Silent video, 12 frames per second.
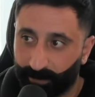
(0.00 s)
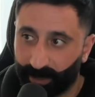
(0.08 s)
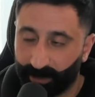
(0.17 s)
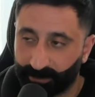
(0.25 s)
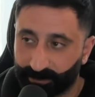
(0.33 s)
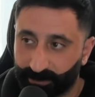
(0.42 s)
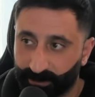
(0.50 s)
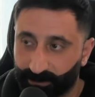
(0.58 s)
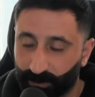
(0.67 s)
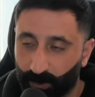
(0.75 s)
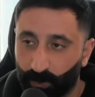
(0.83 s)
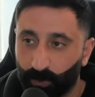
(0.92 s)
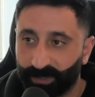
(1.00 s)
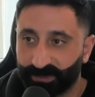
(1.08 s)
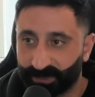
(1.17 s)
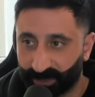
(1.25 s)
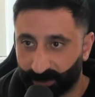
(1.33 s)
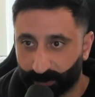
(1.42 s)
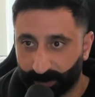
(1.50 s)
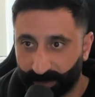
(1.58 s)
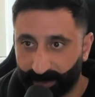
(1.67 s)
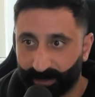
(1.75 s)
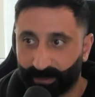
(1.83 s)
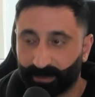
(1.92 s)
and is always
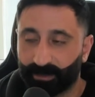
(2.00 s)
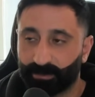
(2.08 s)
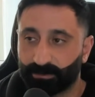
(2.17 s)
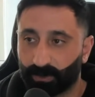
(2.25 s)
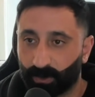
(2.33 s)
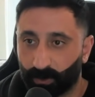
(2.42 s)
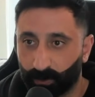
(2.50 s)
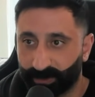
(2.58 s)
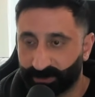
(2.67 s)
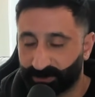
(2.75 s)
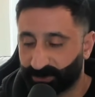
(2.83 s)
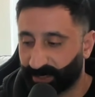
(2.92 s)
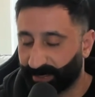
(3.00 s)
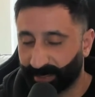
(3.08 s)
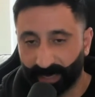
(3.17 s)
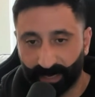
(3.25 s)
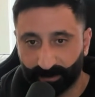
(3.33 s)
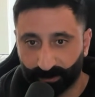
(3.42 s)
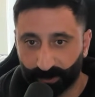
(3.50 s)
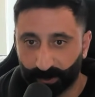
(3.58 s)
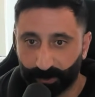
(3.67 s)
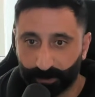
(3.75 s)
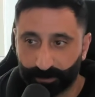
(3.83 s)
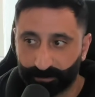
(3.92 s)
iterating and is always staying ahead of the
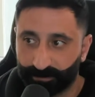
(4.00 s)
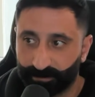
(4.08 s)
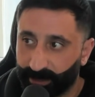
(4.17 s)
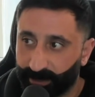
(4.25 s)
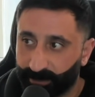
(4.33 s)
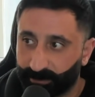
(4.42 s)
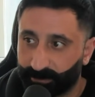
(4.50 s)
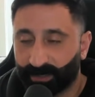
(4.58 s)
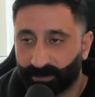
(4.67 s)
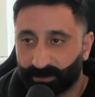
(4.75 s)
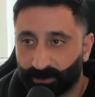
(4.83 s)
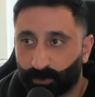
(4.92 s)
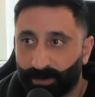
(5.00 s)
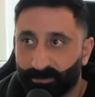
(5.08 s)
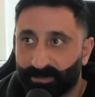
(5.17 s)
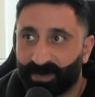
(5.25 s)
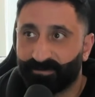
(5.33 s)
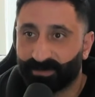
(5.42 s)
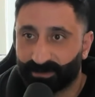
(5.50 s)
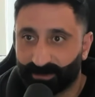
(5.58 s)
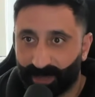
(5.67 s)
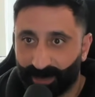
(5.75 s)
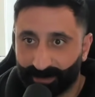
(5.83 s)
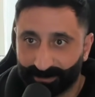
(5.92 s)
curve. And the great benefit to
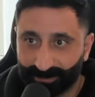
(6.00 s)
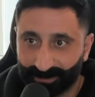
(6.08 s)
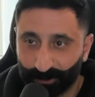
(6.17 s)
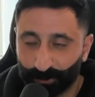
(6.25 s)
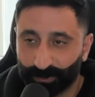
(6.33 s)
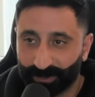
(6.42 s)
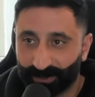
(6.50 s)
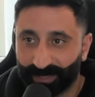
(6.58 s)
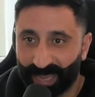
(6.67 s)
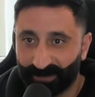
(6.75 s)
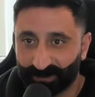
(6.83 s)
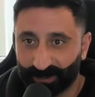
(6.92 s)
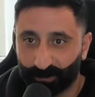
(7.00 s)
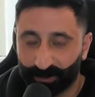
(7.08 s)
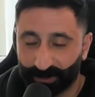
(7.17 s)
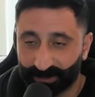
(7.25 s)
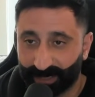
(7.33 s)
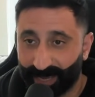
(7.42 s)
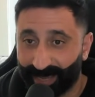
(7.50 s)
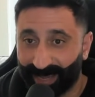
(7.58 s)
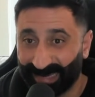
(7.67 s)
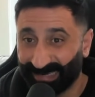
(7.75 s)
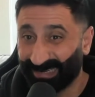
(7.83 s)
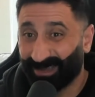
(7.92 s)
that is you literally have someone that you can say, hey,
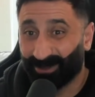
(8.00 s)
I need